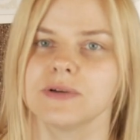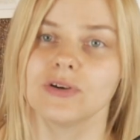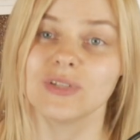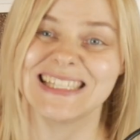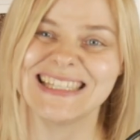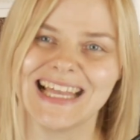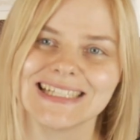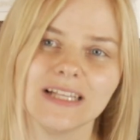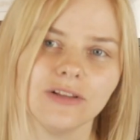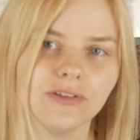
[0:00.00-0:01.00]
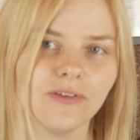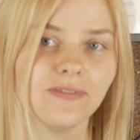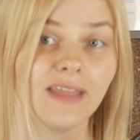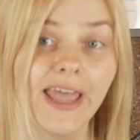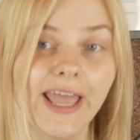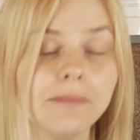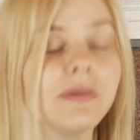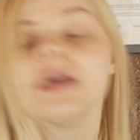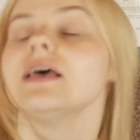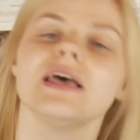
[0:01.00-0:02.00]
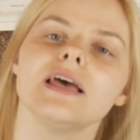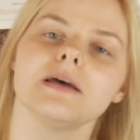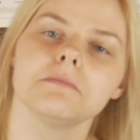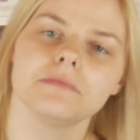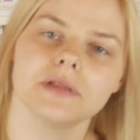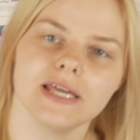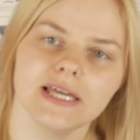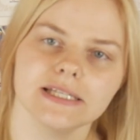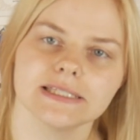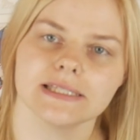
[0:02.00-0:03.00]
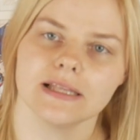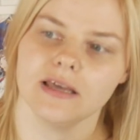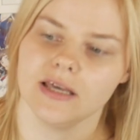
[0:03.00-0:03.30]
because it takes a lot of time, please